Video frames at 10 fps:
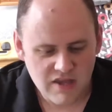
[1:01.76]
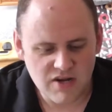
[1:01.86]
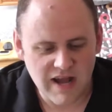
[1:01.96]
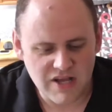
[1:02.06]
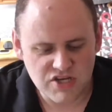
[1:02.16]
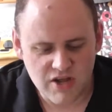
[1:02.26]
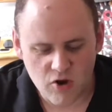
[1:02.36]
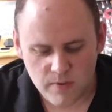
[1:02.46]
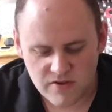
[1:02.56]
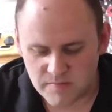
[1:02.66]
you'd actually
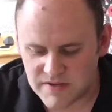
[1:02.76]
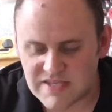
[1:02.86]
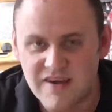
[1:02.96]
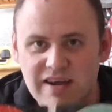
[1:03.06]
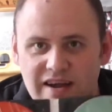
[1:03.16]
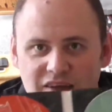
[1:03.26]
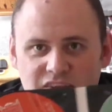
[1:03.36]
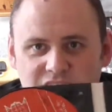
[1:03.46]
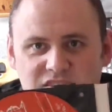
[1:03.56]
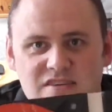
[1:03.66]
open it up inside like
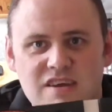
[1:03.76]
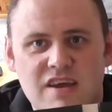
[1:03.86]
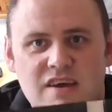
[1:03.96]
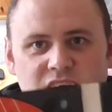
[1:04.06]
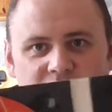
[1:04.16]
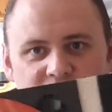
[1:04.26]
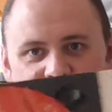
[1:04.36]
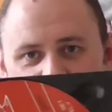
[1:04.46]
this, and they've